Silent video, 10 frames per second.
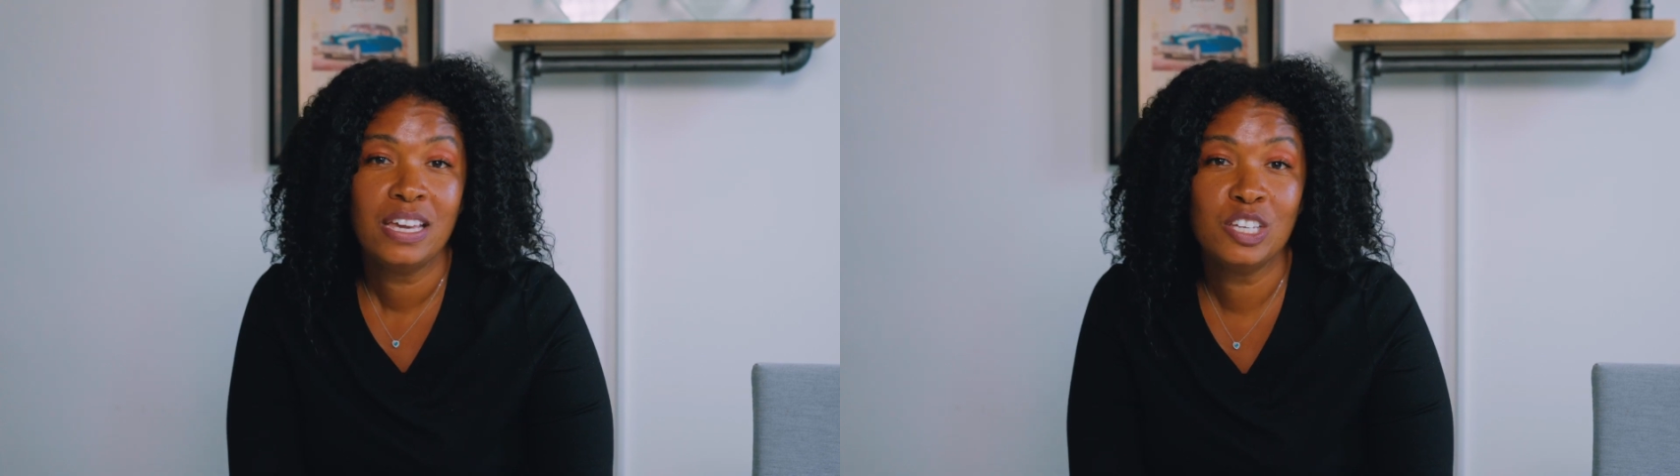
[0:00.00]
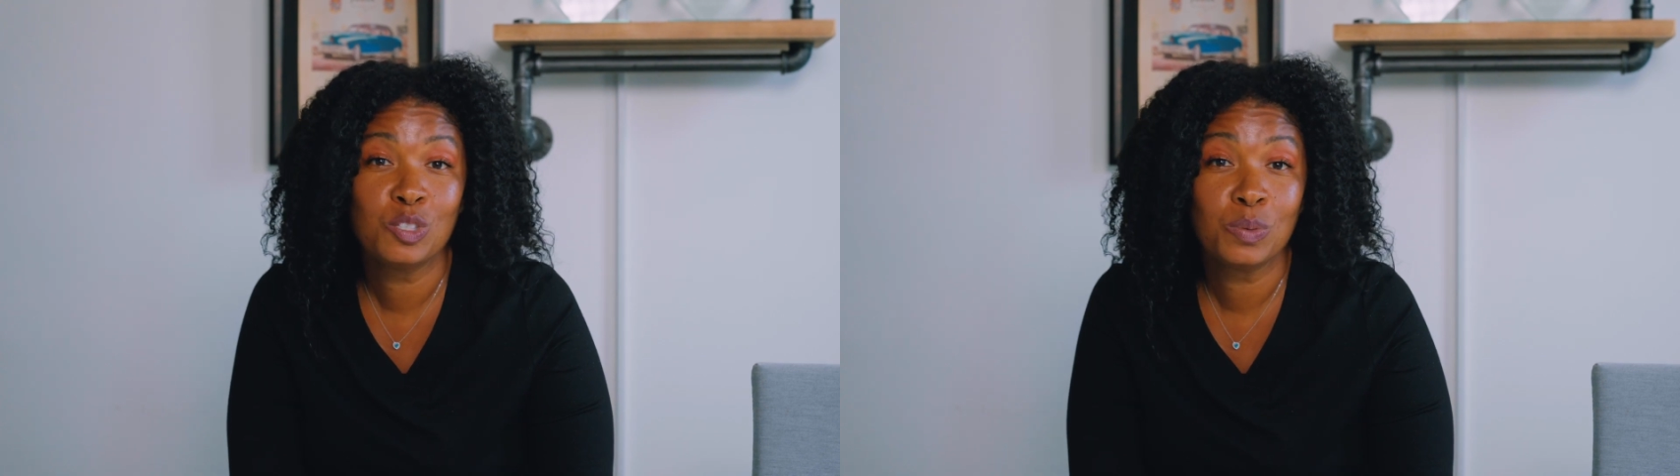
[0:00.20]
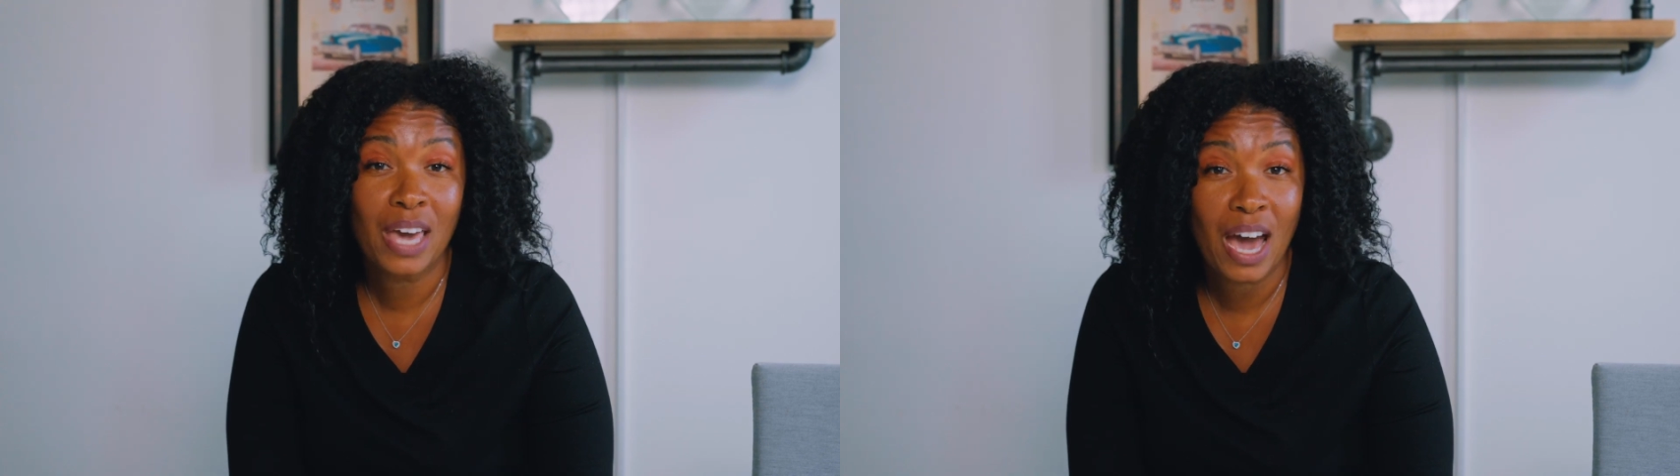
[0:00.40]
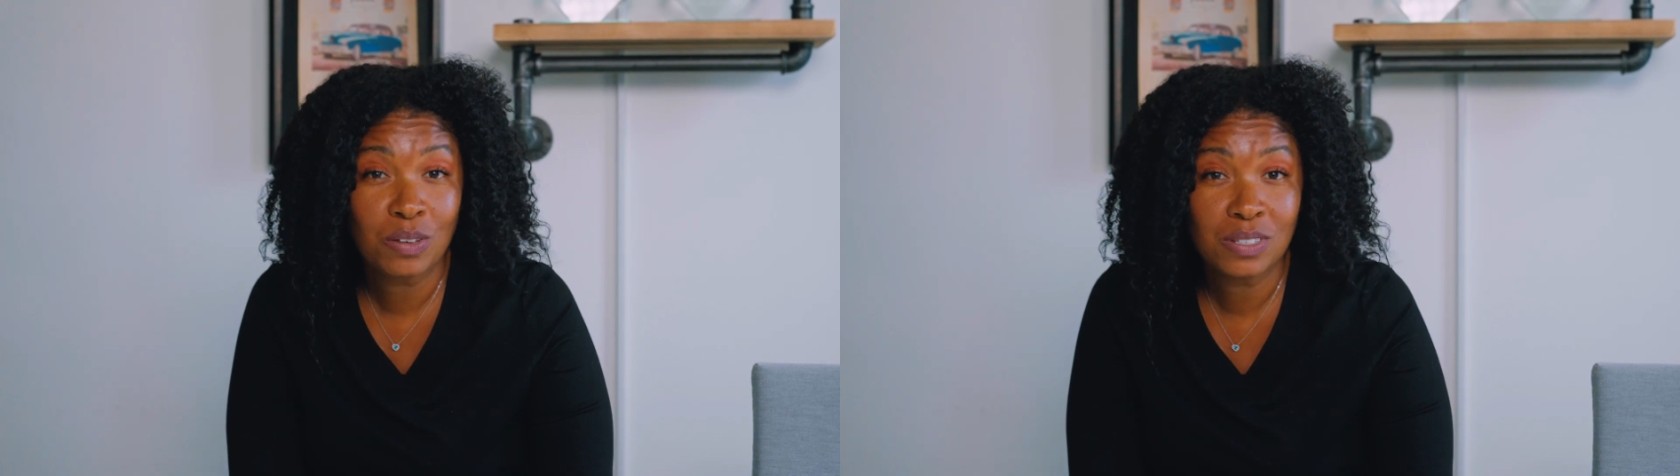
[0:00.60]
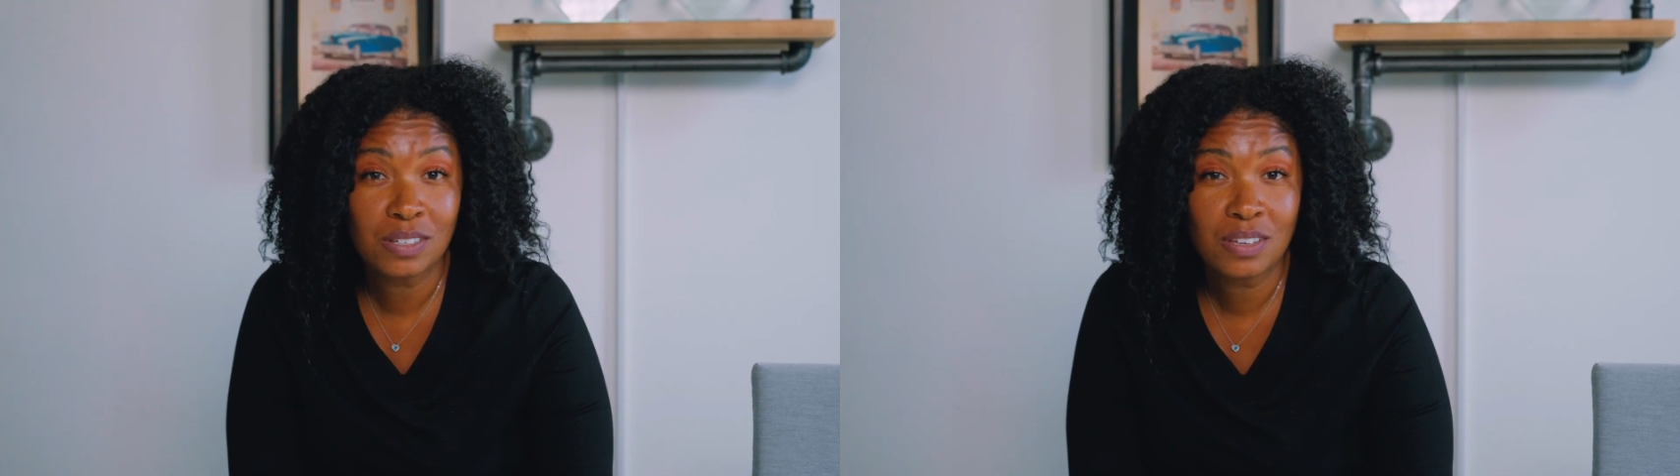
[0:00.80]
He is with
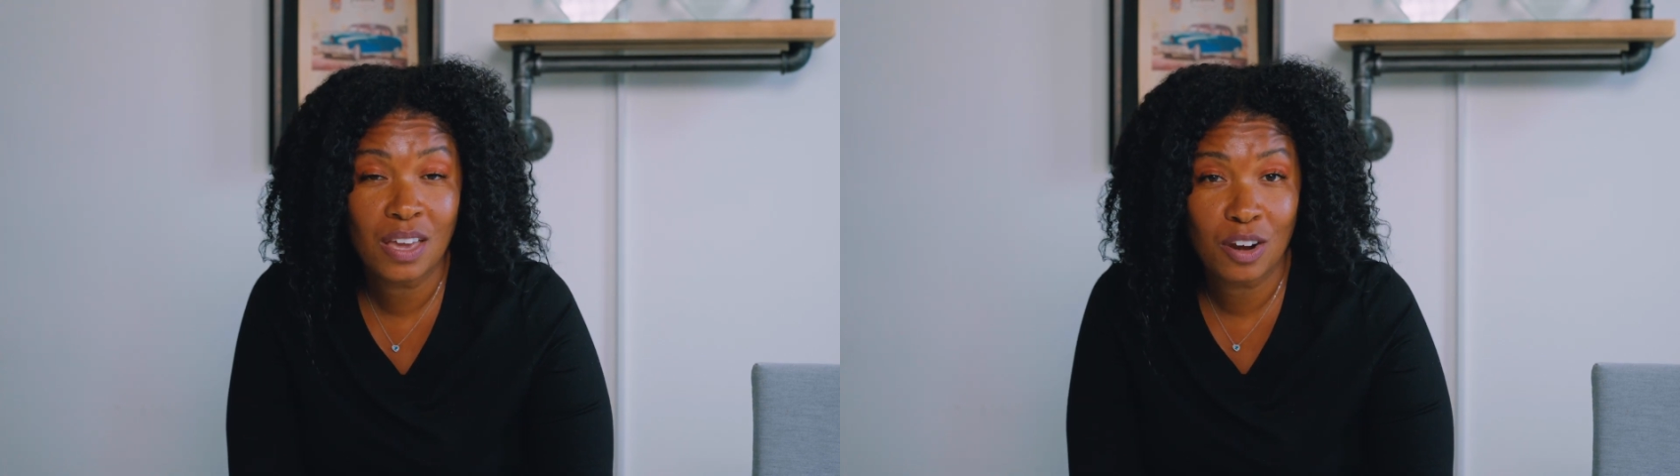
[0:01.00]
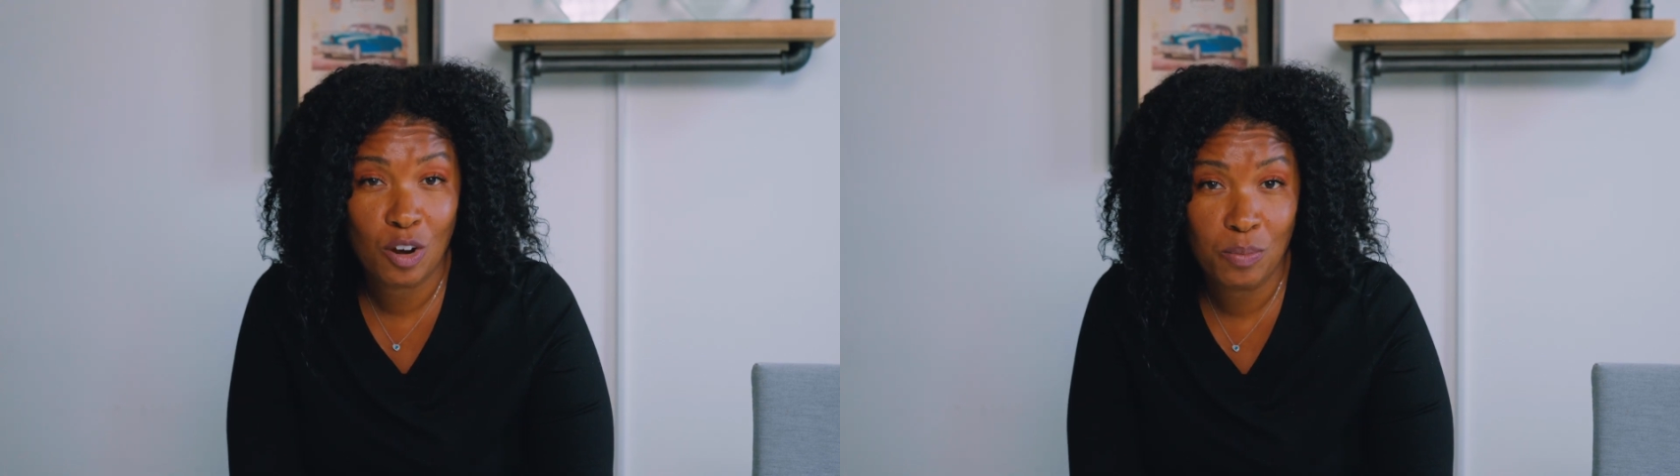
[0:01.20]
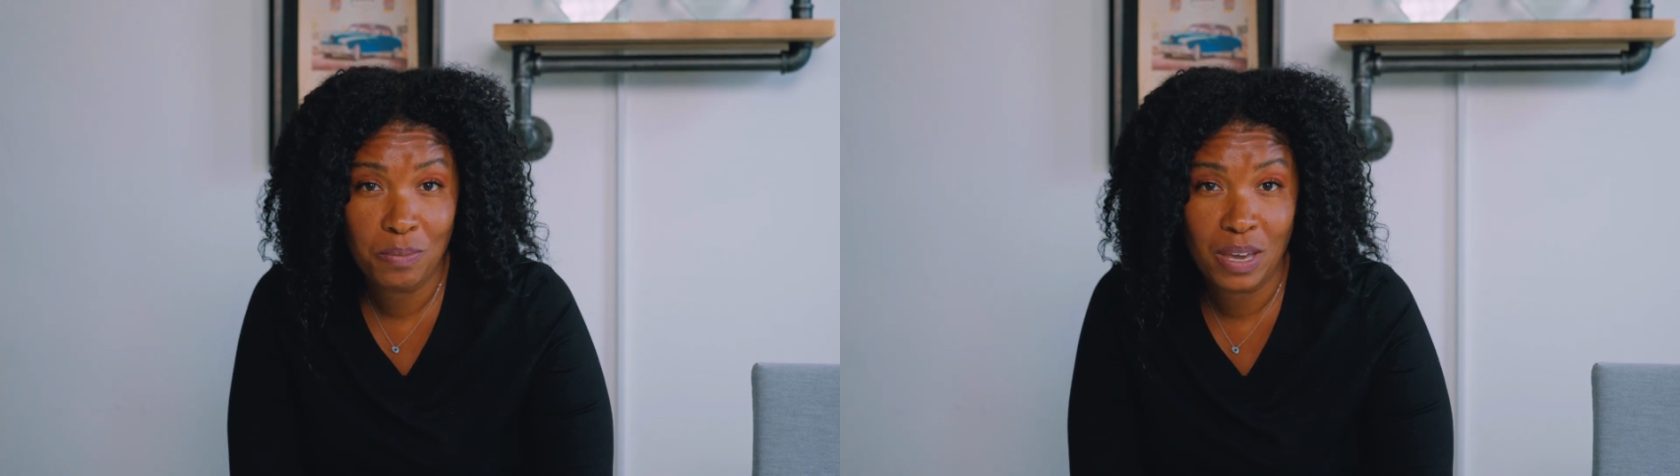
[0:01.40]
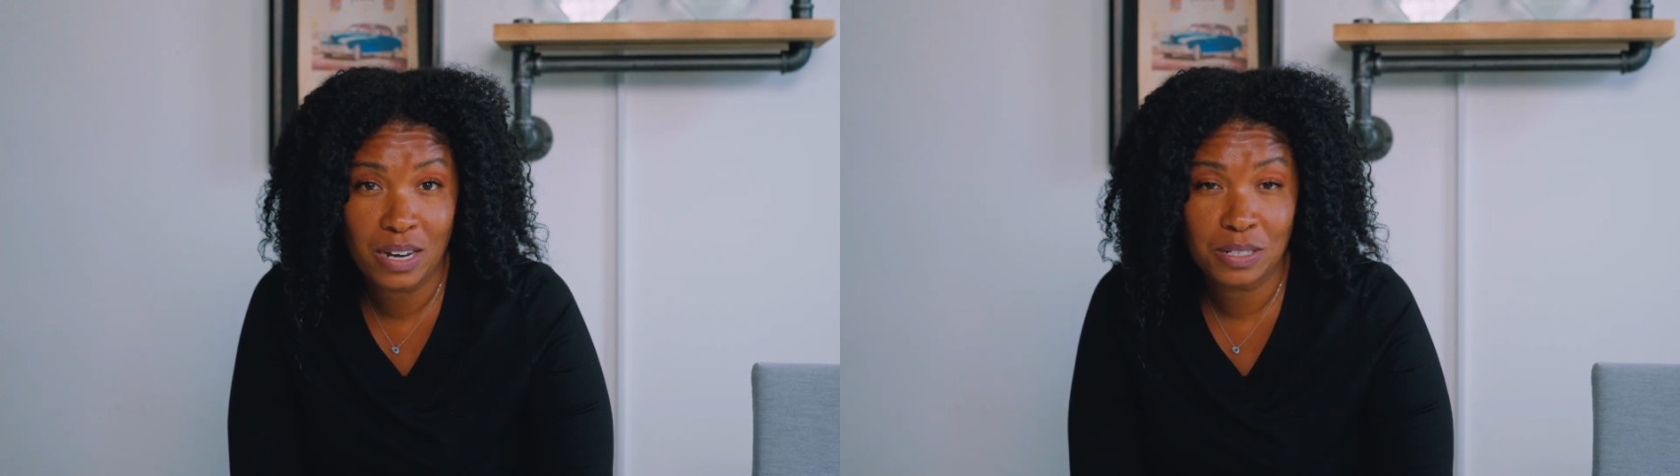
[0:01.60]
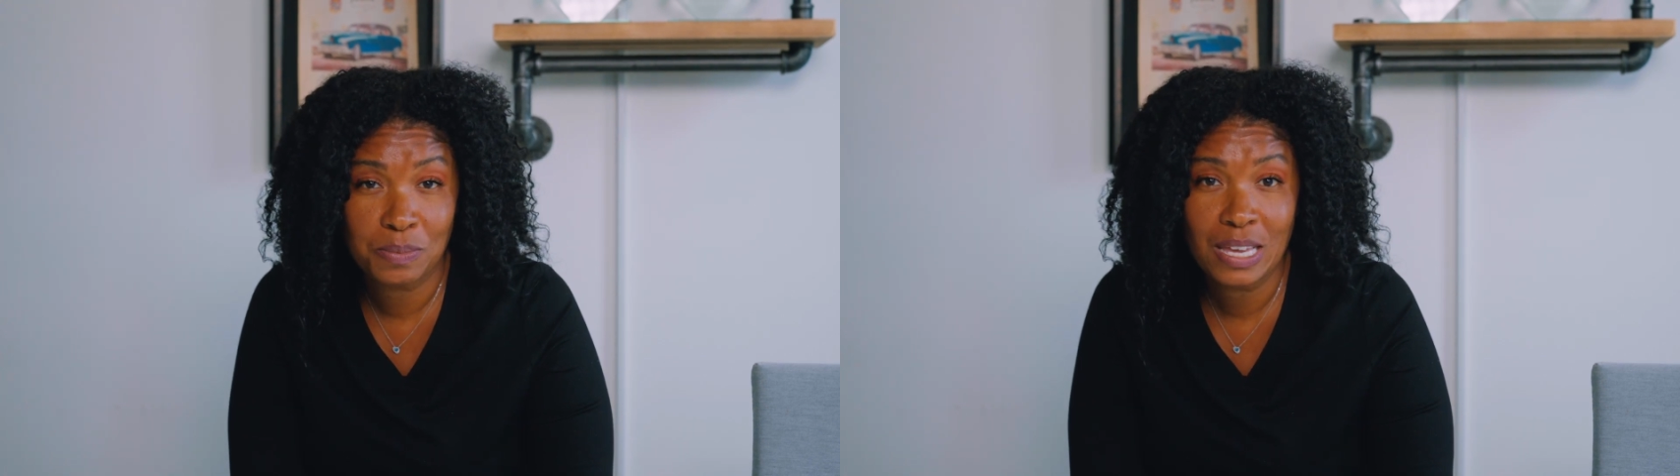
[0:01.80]
Housing and Urban
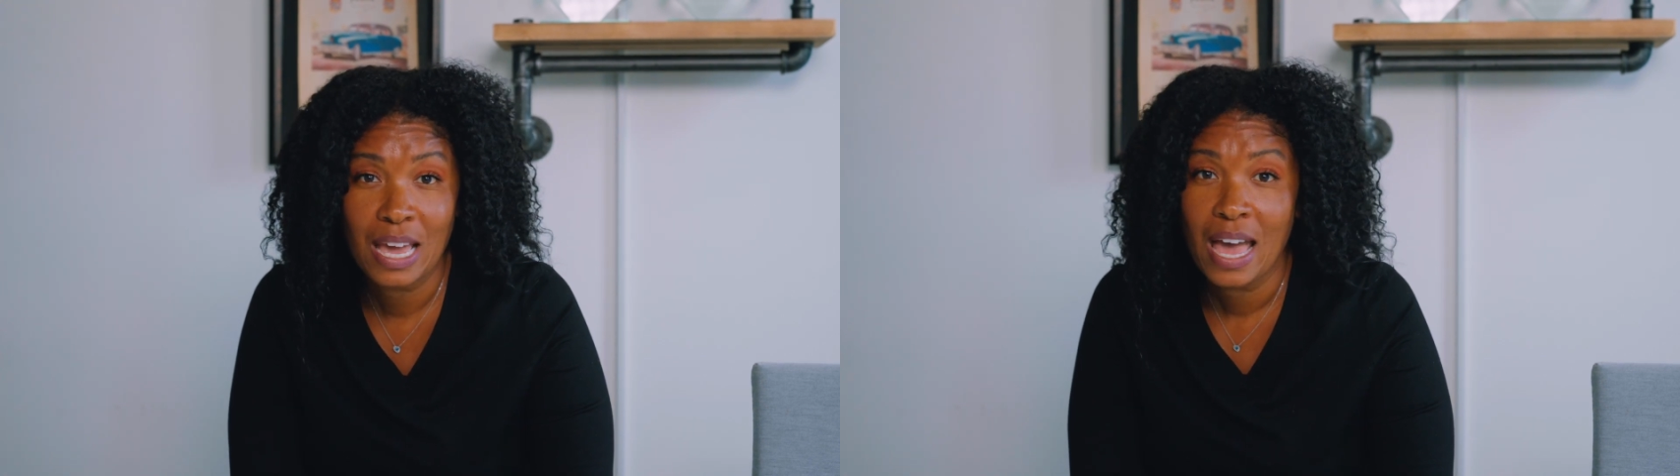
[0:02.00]
Management,